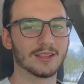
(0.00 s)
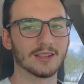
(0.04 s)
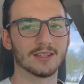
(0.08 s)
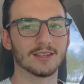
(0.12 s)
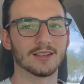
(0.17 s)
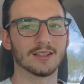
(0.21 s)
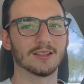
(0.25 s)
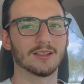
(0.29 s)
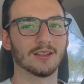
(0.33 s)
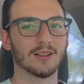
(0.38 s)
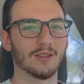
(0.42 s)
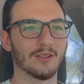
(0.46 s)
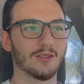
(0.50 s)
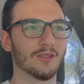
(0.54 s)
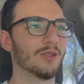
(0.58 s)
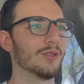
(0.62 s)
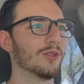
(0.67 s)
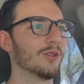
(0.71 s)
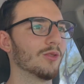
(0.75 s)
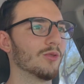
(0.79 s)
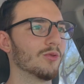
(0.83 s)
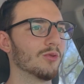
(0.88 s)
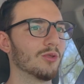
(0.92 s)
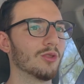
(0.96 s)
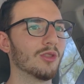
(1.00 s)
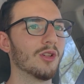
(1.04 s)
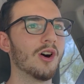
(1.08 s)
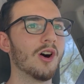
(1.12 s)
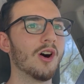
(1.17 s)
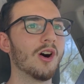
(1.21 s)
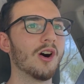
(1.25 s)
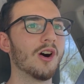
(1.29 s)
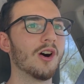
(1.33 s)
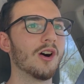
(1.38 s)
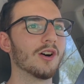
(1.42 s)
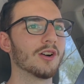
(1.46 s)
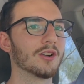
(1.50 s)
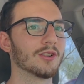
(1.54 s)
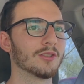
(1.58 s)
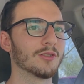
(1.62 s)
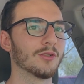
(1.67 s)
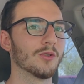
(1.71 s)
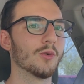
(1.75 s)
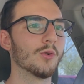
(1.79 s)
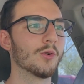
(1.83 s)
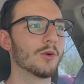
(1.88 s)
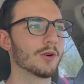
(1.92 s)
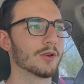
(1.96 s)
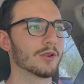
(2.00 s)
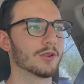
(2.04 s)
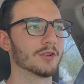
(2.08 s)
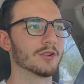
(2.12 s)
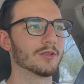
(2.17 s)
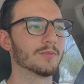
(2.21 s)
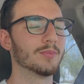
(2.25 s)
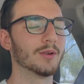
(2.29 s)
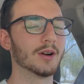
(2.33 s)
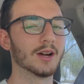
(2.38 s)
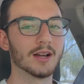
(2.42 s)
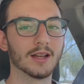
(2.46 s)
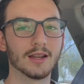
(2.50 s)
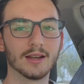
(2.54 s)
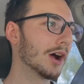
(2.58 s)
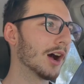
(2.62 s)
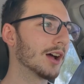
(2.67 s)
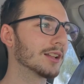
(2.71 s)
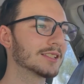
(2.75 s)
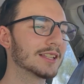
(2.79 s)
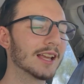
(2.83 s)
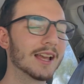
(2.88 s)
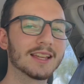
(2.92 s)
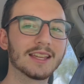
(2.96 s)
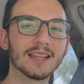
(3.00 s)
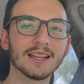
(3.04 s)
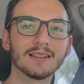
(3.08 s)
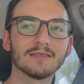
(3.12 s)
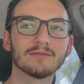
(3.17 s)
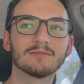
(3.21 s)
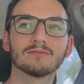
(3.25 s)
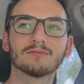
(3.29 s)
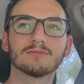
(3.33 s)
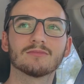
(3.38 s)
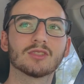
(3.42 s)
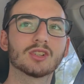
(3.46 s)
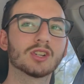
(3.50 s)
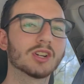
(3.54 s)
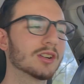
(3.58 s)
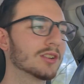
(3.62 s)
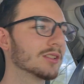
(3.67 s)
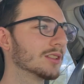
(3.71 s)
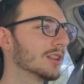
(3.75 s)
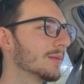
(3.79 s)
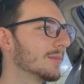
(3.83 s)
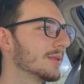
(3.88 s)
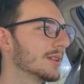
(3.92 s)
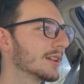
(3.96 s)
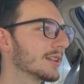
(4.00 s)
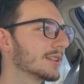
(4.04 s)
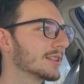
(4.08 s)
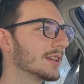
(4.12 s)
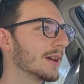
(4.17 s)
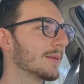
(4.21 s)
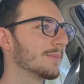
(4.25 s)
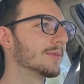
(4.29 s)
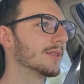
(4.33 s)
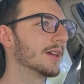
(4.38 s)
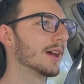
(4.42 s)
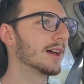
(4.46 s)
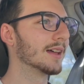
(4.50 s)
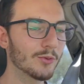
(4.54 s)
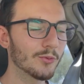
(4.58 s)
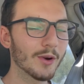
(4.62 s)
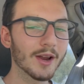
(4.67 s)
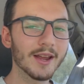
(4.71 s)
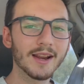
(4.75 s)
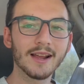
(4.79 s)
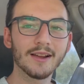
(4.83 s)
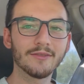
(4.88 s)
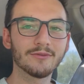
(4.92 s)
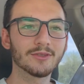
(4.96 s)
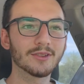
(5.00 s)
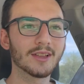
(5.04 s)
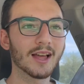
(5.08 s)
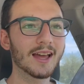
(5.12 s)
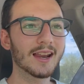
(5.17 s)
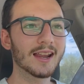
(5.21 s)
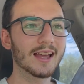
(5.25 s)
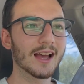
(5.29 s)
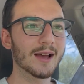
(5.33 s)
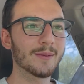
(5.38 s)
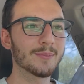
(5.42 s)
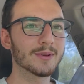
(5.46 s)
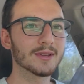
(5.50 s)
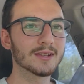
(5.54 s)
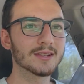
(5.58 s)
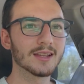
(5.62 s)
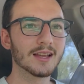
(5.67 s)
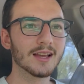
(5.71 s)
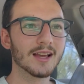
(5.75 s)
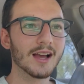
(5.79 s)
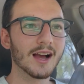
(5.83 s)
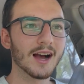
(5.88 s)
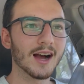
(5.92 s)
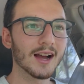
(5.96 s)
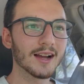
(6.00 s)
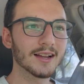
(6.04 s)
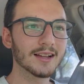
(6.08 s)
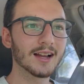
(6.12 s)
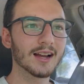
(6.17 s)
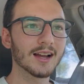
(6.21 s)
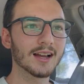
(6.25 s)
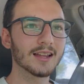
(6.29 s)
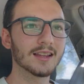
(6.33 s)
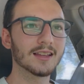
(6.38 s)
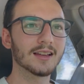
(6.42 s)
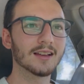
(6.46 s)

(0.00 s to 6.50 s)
is a long order, but I'll take it. Sure, let me accept that. Right after that happened, I got